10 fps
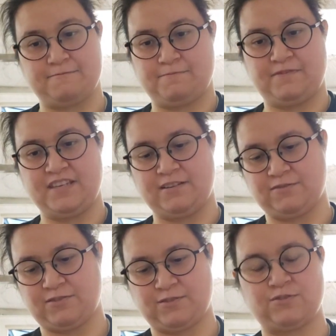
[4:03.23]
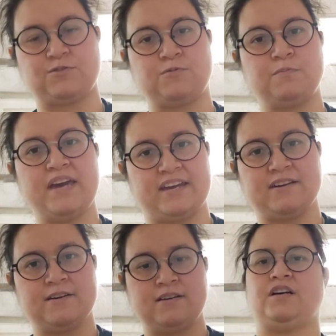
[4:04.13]
things to make.
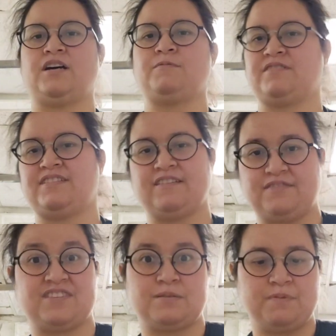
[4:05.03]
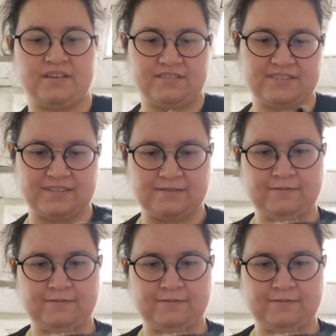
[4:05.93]
I want to see if it spins.